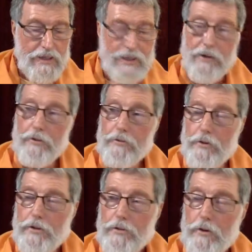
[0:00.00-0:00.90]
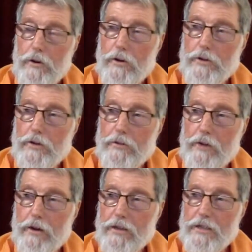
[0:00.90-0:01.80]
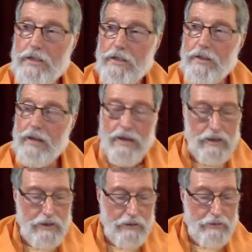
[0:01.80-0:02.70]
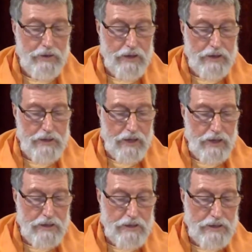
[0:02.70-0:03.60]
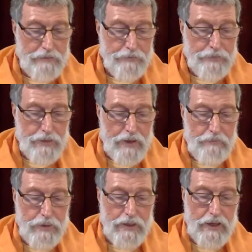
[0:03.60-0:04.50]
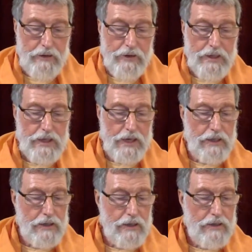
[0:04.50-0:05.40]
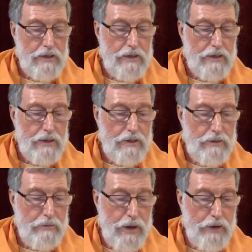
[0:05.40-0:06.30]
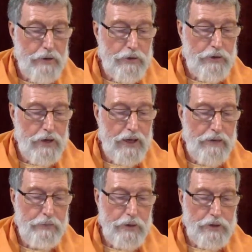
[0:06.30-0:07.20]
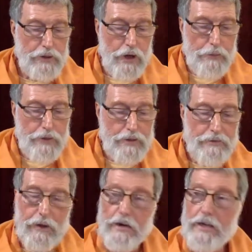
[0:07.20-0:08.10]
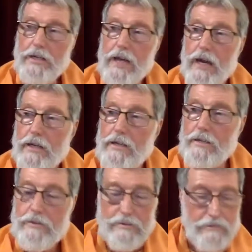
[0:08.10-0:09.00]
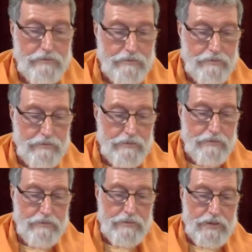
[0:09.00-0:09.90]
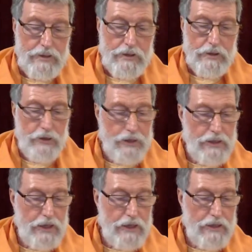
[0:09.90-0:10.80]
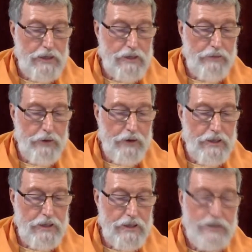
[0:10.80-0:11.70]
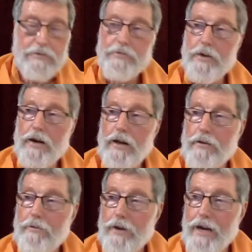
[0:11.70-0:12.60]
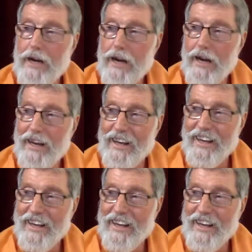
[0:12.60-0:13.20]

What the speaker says: Now, of course, we all go to the forest and think everything is nice. But there he sat under a mango tree and birds' droppings fell on his head. So he said, this forest is very unfriendly.